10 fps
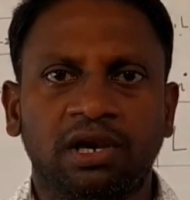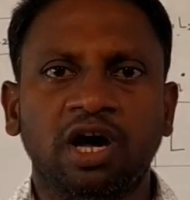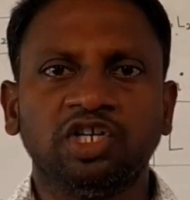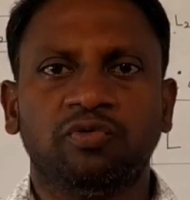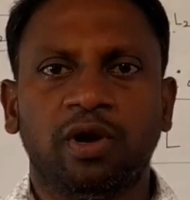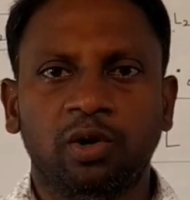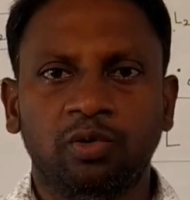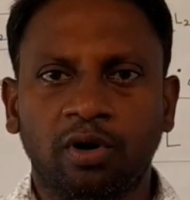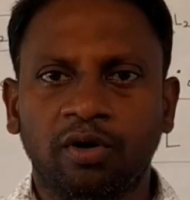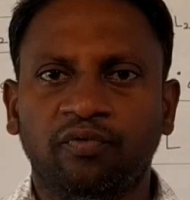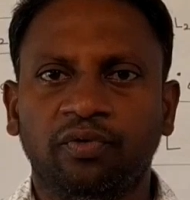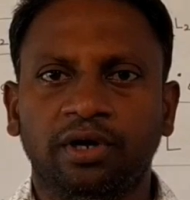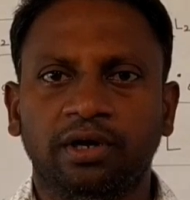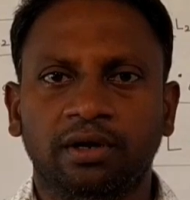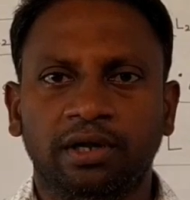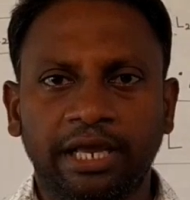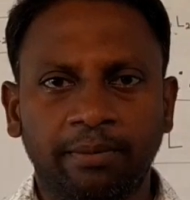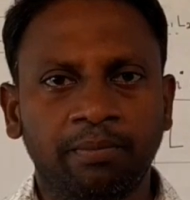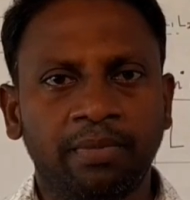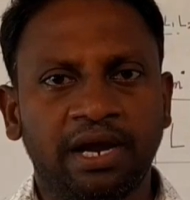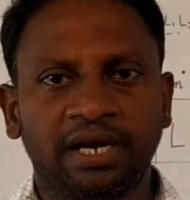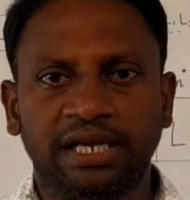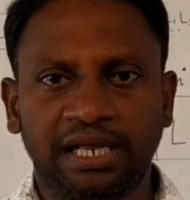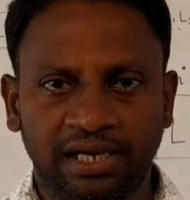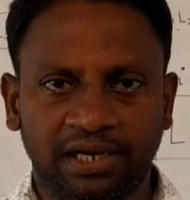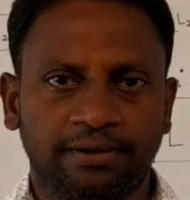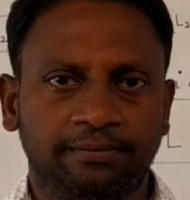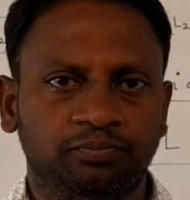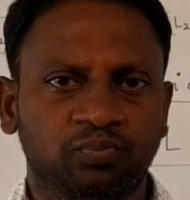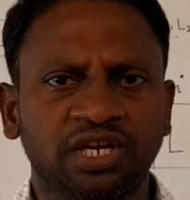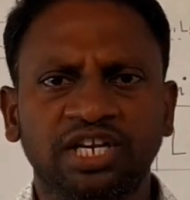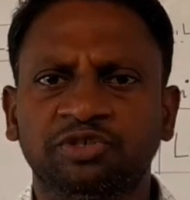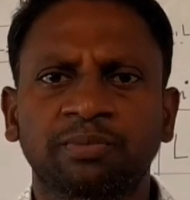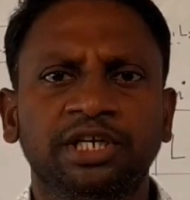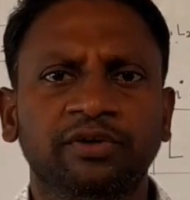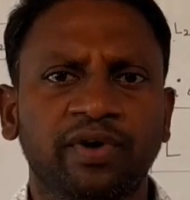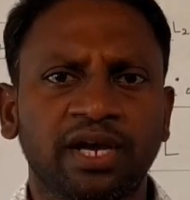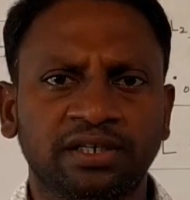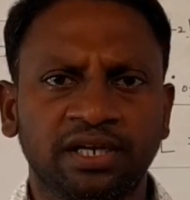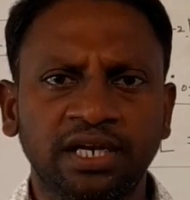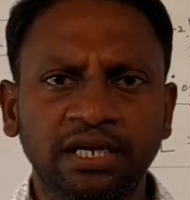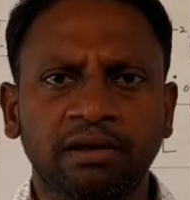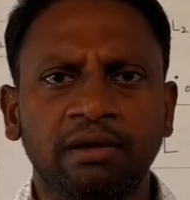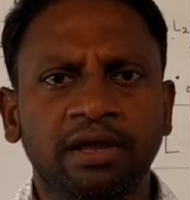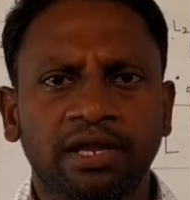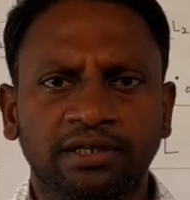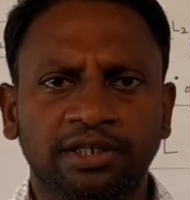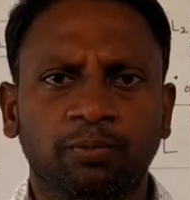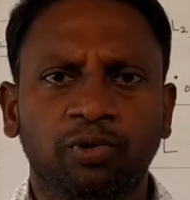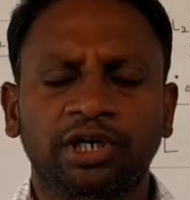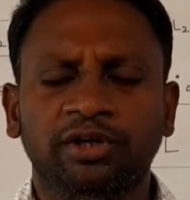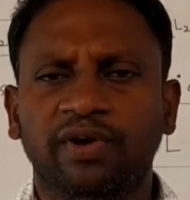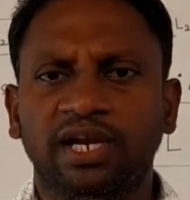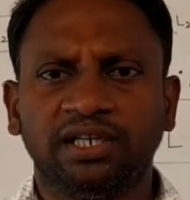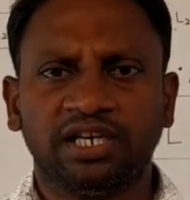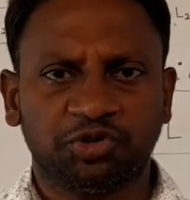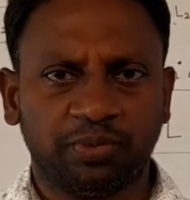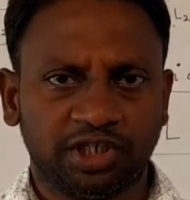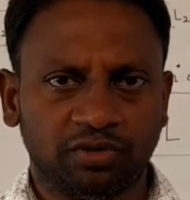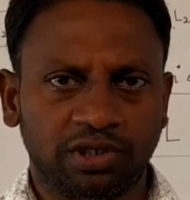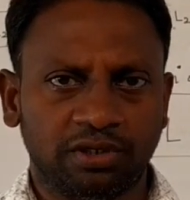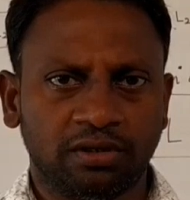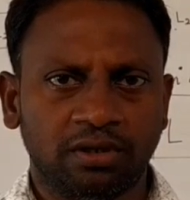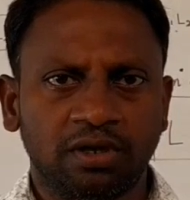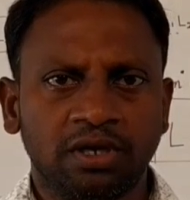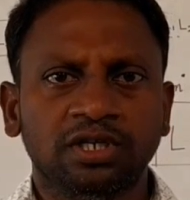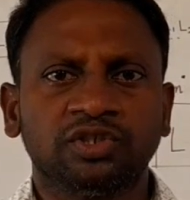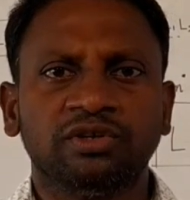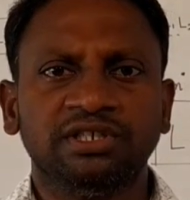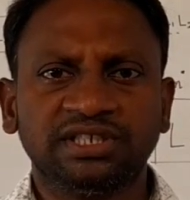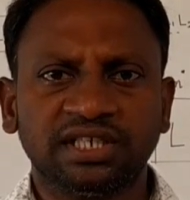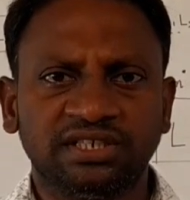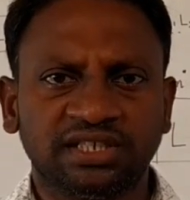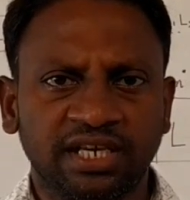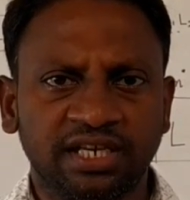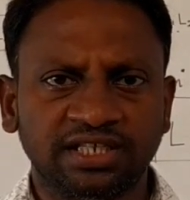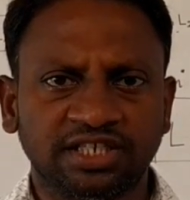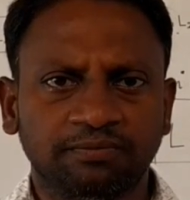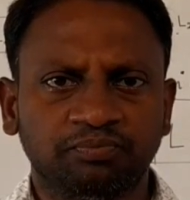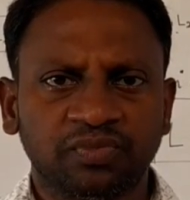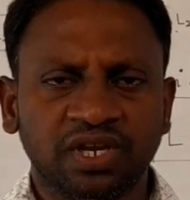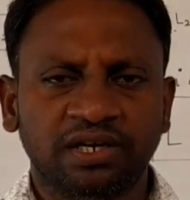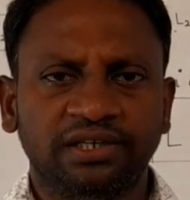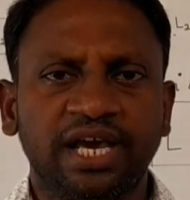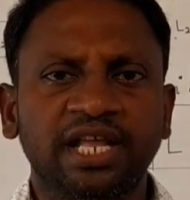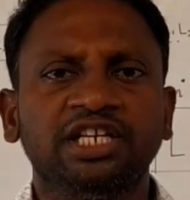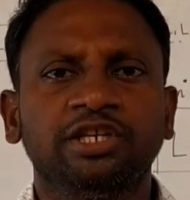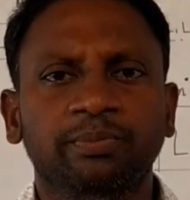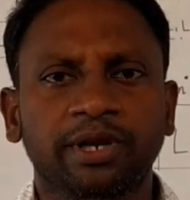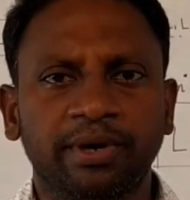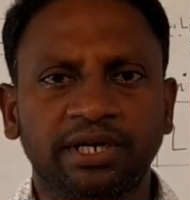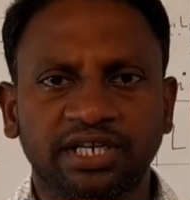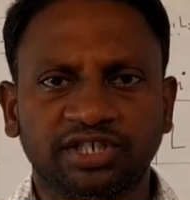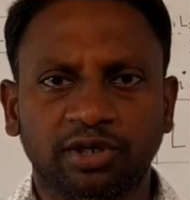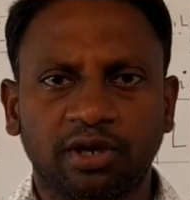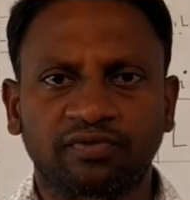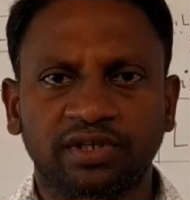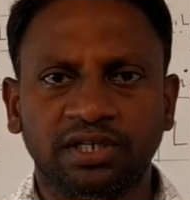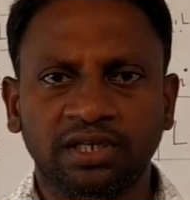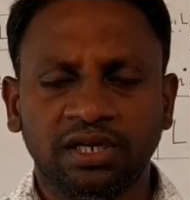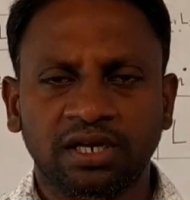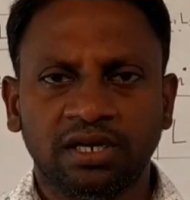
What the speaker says: large value of M and L, decimating factor and interpolating factor respectively. So in such case, direct implementation of the